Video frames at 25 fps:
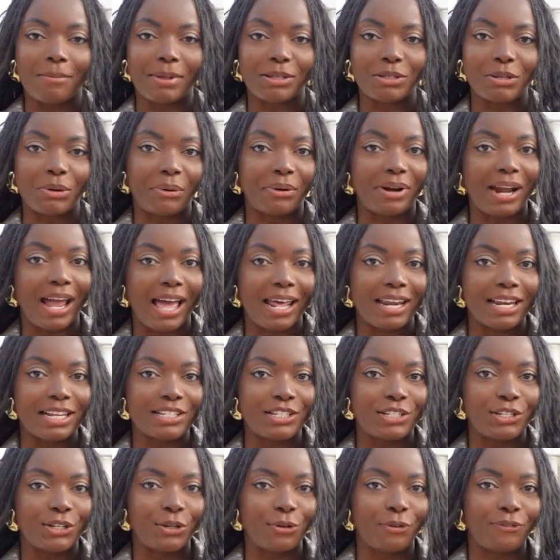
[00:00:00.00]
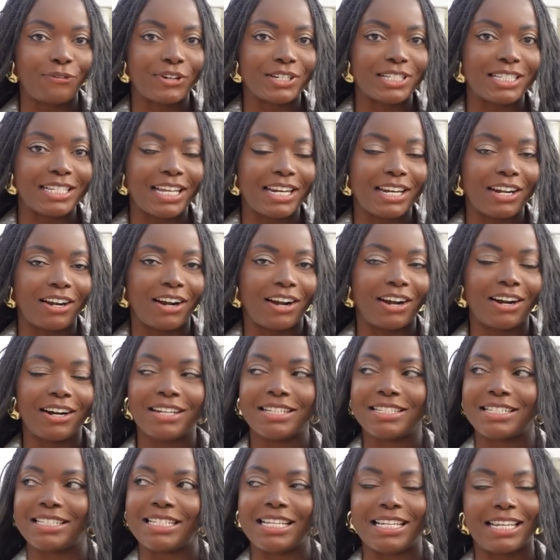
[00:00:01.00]
That's where we're headed to for dinner,
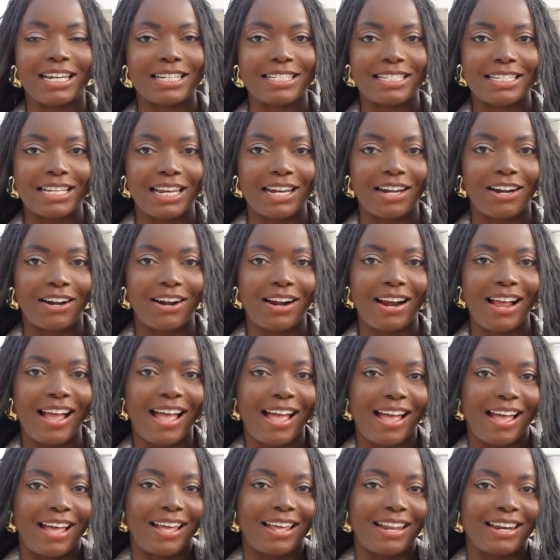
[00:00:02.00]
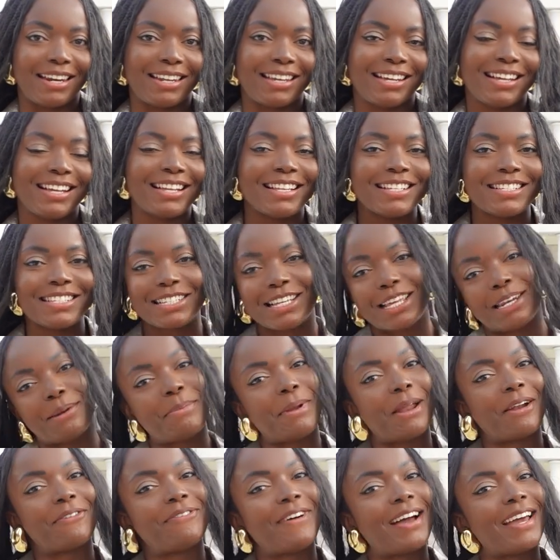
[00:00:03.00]
seated dinner, and it's gonna
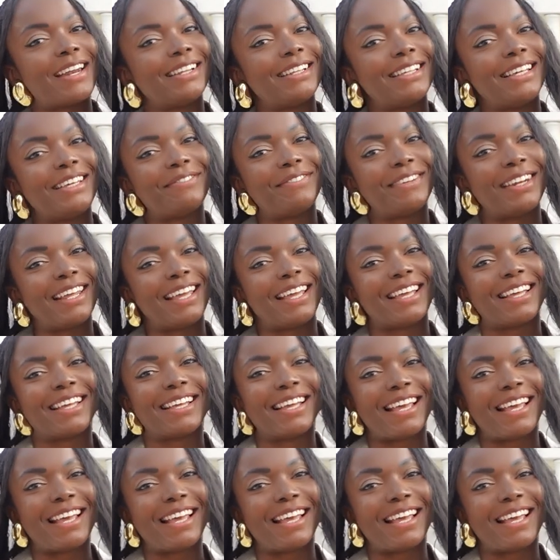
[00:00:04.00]
be our final evening.